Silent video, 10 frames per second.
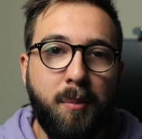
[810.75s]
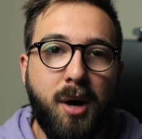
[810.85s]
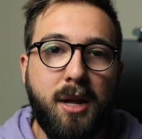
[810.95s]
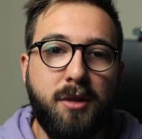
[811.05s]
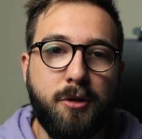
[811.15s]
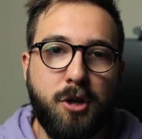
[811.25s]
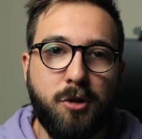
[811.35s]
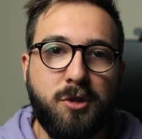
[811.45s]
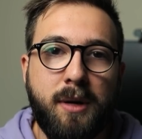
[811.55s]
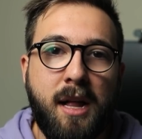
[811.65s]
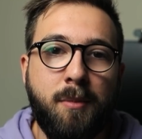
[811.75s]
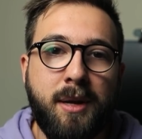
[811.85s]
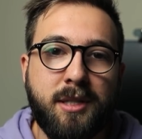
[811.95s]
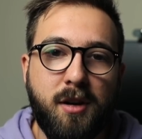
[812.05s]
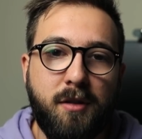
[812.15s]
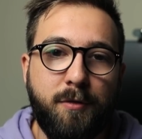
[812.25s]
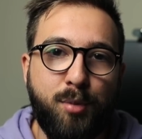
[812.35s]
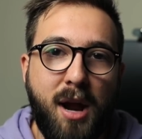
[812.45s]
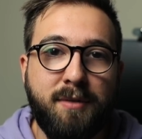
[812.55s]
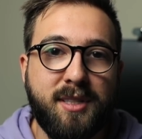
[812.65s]
But there's also an element of
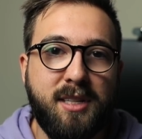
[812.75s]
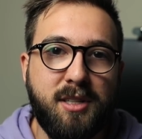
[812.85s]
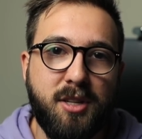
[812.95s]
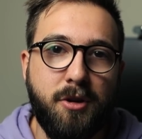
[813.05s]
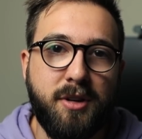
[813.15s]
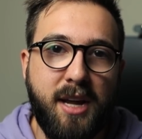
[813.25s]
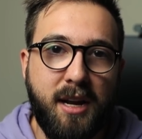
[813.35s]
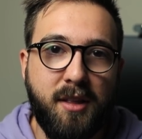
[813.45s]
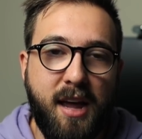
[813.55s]
privacy to their data.